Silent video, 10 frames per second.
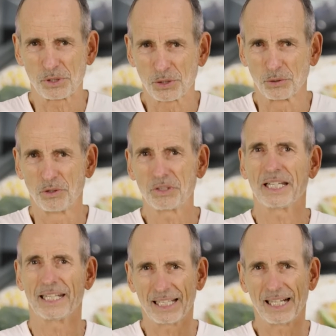to this
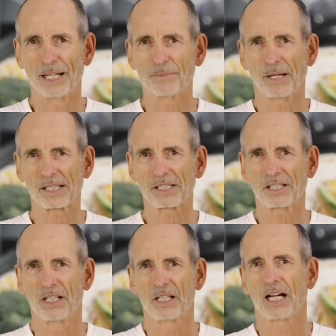position, as
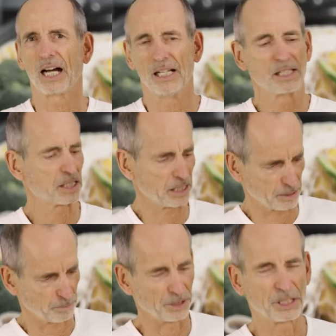illustrated in this
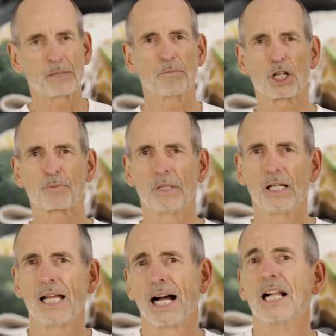specific example, than it
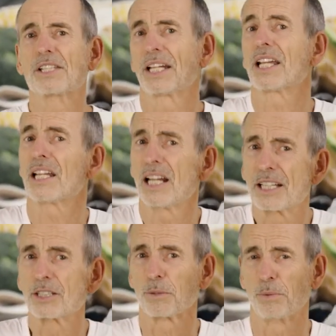would to a longer
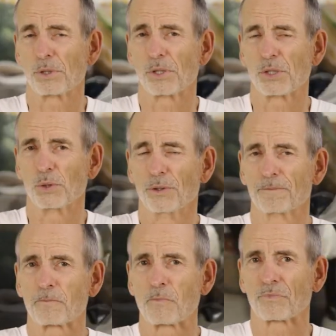position.
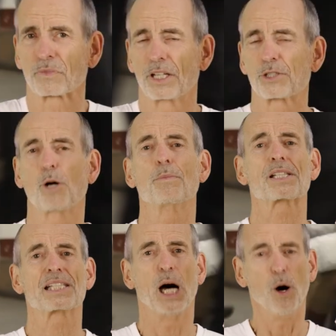Now, the
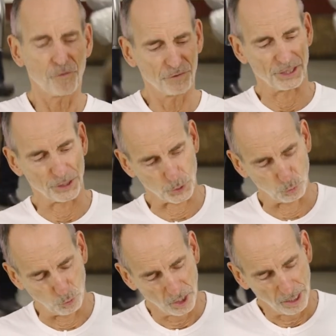running element comes
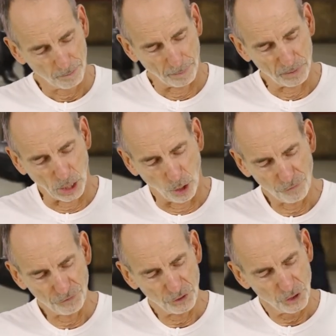into play. When you're
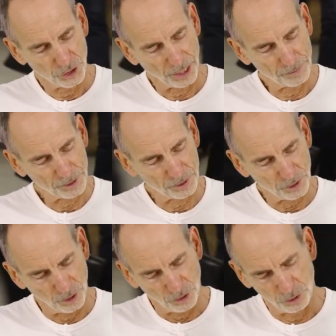running, there's
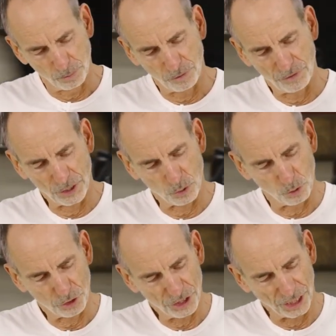this motion that
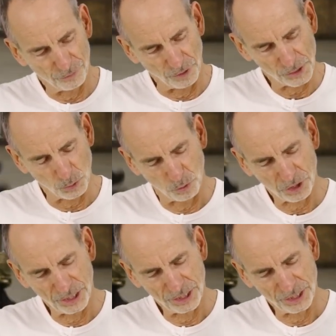kind of goes like this.